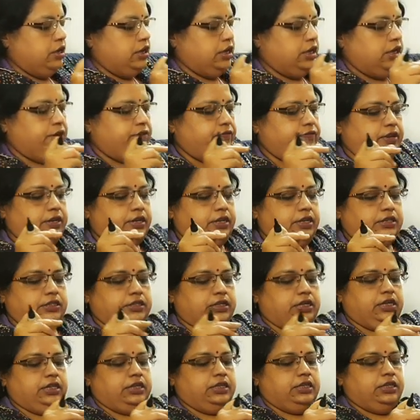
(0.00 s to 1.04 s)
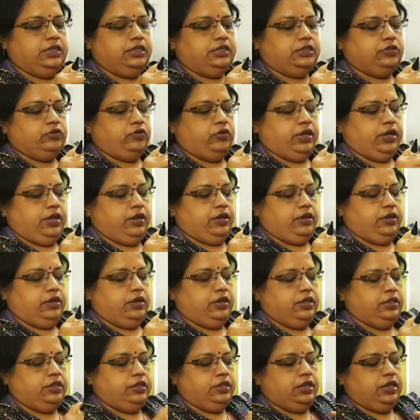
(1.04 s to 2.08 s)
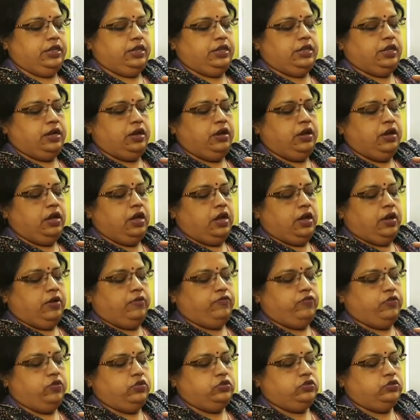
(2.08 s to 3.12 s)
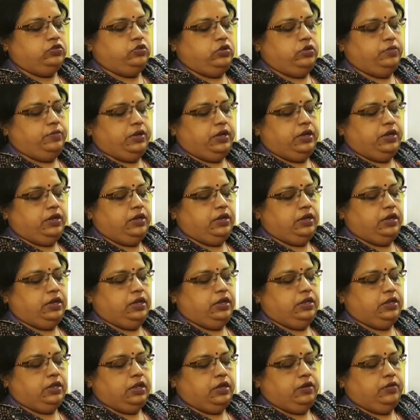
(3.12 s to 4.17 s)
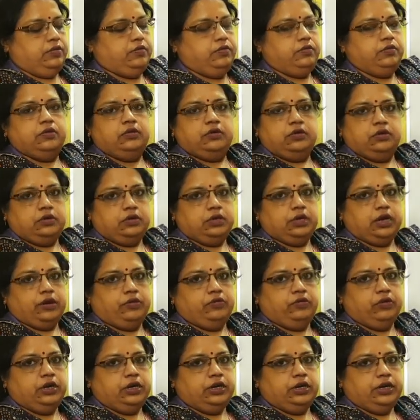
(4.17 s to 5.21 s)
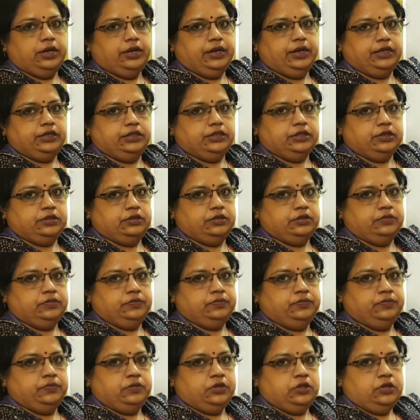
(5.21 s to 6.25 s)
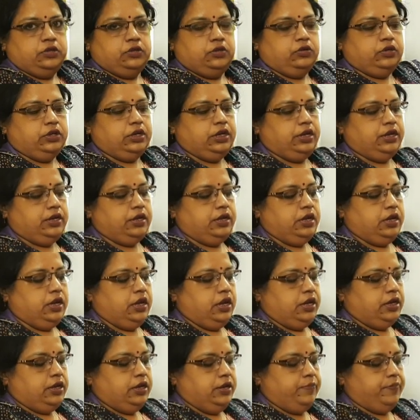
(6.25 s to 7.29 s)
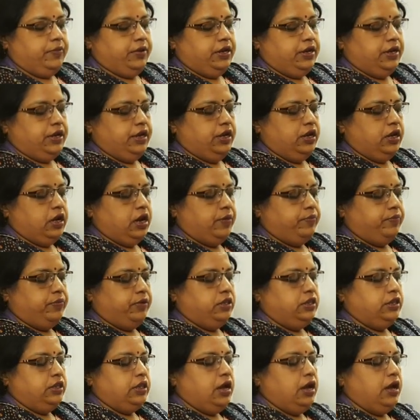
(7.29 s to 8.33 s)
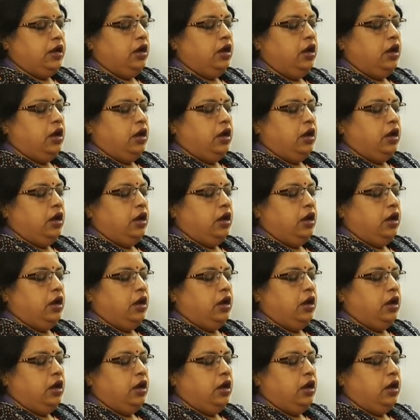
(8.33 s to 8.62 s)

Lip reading: If it is in this way, then the force will be in the downward direction. Okay, depending upon the